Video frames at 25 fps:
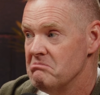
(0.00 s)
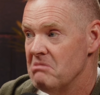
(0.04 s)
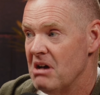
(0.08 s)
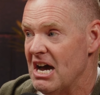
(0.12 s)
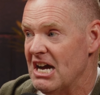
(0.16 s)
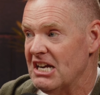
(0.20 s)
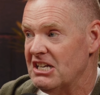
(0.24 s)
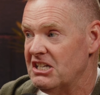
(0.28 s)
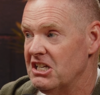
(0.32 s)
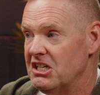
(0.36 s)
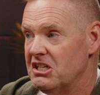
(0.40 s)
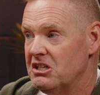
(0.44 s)

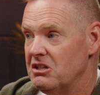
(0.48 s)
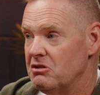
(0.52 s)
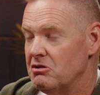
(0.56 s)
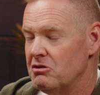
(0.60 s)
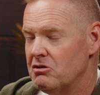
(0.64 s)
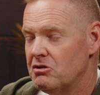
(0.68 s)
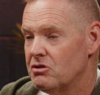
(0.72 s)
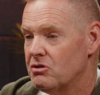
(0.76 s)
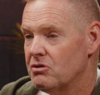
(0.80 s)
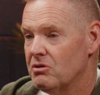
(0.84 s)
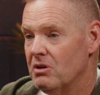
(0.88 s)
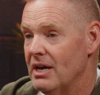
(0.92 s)
I
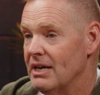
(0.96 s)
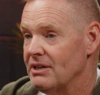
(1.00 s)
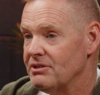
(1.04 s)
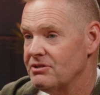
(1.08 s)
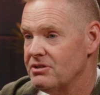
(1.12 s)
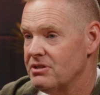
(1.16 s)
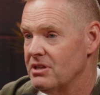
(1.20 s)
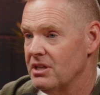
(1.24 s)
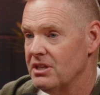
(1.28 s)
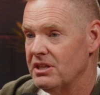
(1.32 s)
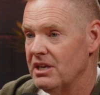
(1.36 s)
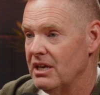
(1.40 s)
didn't
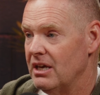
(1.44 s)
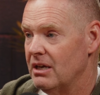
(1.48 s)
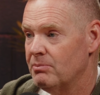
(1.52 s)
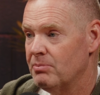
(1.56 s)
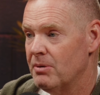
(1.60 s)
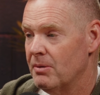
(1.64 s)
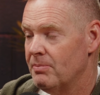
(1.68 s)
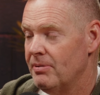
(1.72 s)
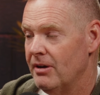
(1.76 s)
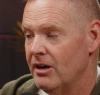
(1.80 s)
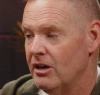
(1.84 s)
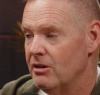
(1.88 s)
trust that they had
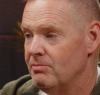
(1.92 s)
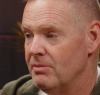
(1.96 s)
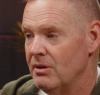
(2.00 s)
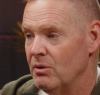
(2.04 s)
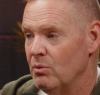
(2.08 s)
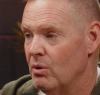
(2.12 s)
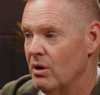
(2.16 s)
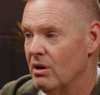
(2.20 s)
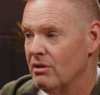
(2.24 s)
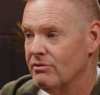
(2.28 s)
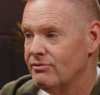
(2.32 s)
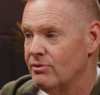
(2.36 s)
prepared me
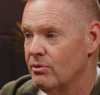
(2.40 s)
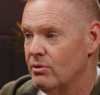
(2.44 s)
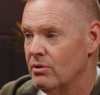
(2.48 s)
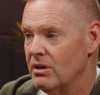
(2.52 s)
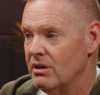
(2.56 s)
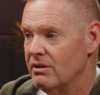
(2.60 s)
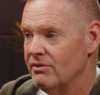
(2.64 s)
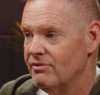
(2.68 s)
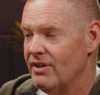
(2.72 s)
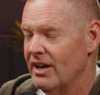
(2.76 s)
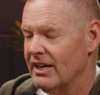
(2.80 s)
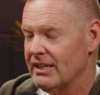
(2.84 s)
well for
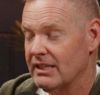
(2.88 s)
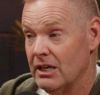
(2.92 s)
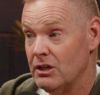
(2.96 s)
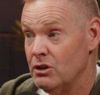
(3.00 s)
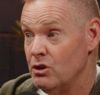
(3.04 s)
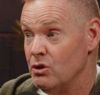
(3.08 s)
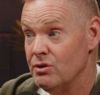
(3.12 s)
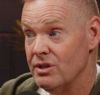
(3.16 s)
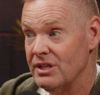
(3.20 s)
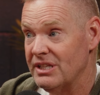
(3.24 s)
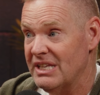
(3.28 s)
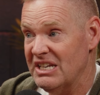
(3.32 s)
it. In fact, mm-hmm. I
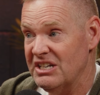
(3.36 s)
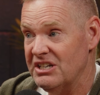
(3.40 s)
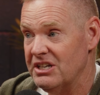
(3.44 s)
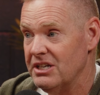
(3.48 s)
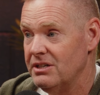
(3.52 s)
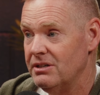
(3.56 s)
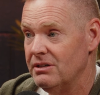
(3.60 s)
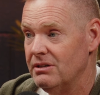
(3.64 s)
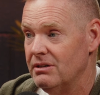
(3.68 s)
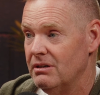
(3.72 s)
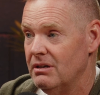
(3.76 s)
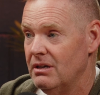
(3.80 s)
knew that they
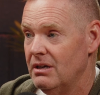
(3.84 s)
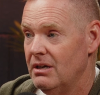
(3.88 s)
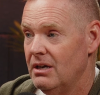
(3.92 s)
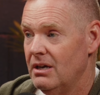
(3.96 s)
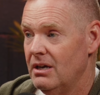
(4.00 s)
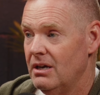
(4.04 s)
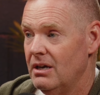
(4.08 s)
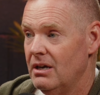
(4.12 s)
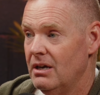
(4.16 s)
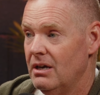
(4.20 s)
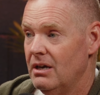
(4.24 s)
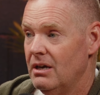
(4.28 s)
didn't. Mm-hmm
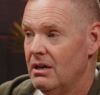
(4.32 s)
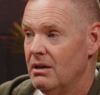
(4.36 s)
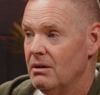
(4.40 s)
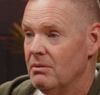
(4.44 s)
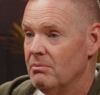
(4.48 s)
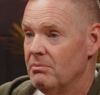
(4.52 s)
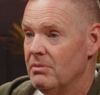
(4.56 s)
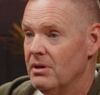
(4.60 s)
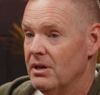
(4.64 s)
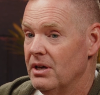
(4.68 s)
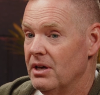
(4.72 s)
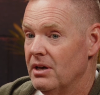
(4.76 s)

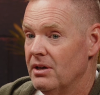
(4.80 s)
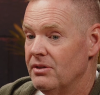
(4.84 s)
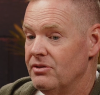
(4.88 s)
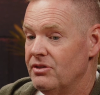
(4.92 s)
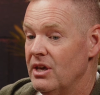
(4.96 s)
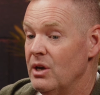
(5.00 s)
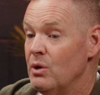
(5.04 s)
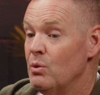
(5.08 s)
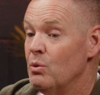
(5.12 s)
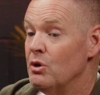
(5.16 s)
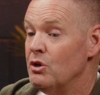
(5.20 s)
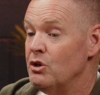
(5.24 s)
uh,
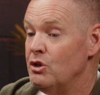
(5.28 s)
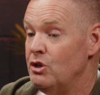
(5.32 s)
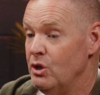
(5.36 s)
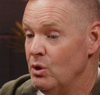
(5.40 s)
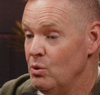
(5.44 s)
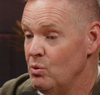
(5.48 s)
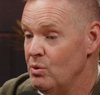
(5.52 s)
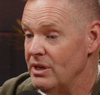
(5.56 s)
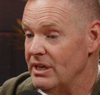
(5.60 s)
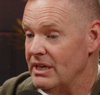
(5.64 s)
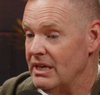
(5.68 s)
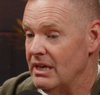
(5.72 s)
they were
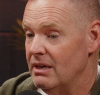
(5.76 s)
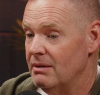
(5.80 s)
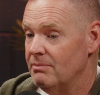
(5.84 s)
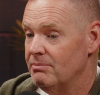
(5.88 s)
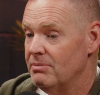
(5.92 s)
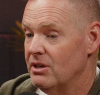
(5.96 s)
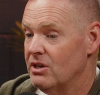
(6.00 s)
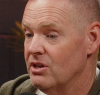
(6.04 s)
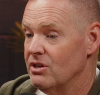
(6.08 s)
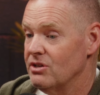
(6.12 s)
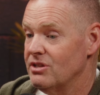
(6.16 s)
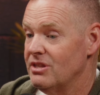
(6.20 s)
doing it
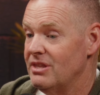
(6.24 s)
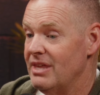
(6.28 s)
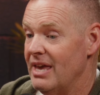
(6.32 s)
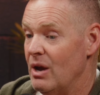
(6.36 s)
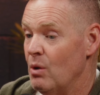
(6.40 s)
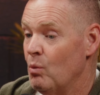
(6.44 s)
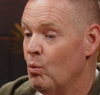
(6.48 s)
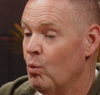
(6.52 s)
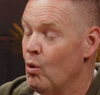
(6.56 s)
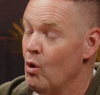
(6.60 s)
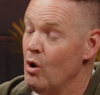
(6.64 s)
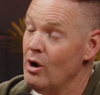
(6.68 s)
because
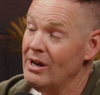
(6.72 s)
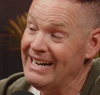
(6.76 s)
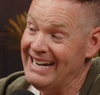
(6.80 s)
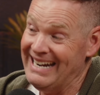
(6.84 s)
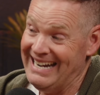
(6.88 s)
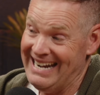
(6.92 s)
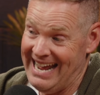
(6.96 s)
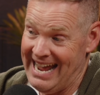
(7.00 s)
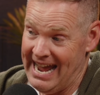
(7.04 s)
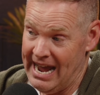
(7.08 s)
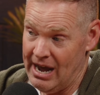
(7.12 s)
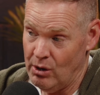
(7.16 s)
they
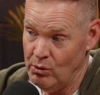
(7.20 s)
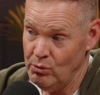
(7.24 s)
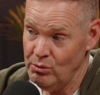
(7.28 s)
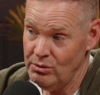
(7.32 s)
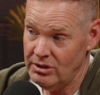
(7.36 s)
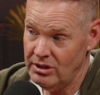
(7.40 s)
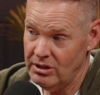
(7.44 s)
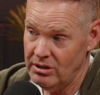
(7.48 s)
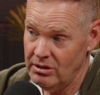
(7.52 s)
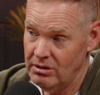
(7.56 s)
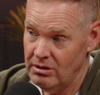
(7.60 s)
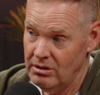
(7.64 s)
wanted
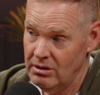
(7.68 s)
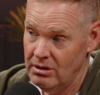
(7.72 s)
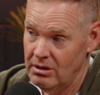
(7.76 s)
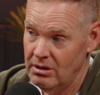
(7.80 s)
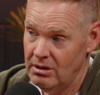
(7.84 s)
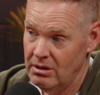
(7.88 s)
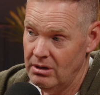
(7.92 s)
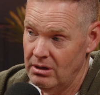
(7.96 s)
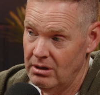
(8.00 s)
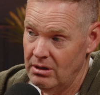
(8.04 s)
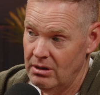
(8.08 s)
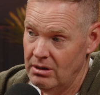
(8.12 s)
out.
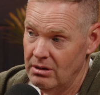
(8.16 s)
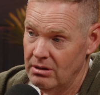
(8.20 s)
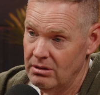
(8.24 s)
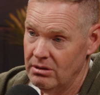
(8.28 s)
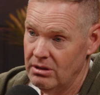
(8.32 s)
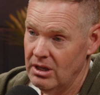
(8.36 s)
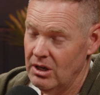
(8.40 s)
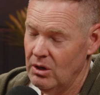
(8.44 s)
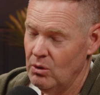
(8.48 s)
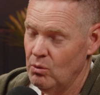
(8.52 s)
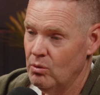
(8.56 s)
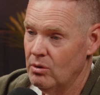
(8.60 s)

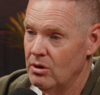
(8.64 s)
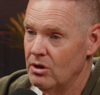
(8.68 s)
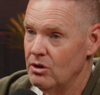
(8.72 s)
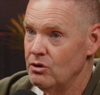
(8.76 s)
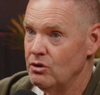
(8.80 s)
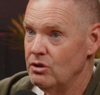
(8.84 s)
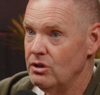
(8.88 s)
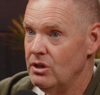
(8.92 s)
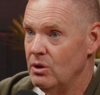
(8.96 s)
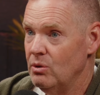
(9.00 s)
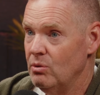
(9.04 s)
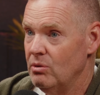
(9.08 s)
They
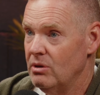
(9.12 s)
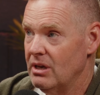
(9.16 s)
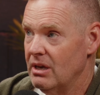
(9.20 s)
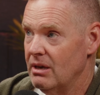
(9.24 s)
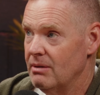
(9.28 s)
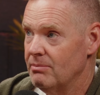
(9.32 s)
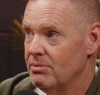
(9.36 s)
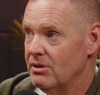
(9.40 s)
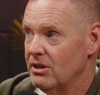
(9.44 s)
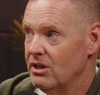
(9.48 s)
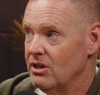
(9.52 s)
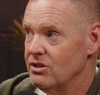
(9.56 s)
weren't doing
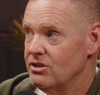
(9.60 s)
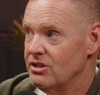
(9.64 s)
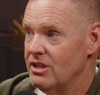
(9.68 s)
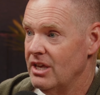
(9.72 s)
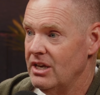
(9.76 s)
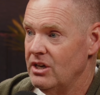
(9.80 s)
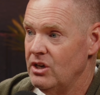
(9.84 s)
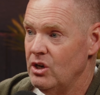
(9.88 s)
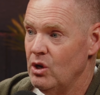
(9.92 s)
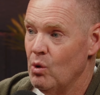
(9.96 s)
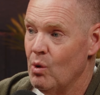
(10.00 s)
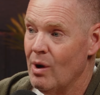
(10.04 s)
it because
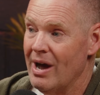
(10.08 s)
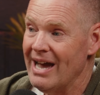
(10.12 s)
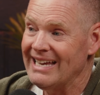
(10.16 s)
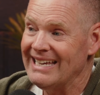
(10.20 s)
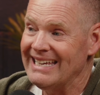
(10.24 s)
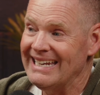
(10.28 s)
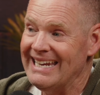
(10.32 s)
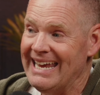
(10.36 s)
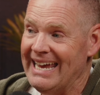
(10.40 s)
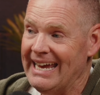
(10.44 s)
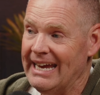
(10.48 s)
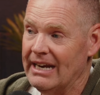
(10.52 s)
they knew I
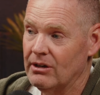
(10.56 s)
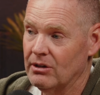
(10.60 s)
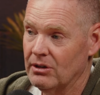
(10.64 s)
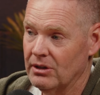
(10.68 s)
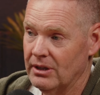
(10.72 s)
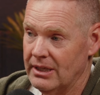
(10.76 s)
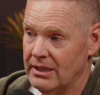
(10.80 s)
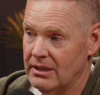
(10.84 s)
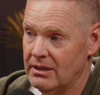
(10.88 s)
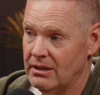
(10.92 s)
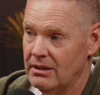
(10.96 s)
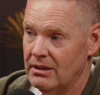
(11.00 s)
could okay.
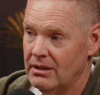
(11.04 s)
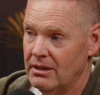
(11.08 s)
handle it.